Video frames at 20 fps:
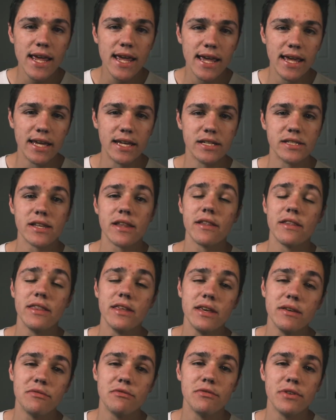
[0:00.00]
is
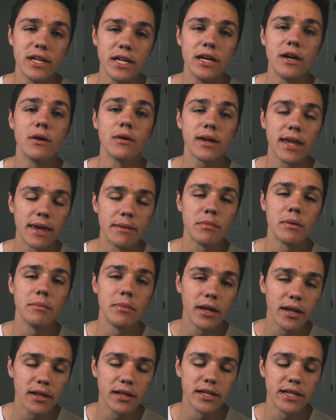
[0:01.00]
the video
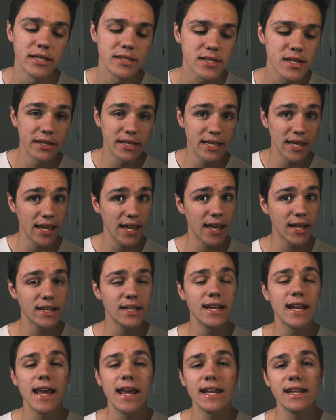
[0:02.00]
capabilities. The
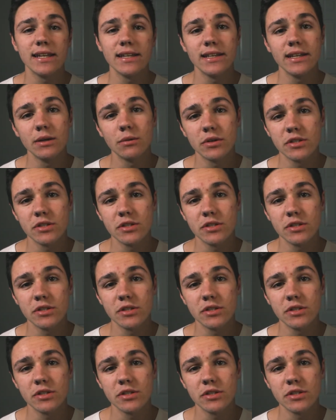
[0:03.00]
Canon 80D,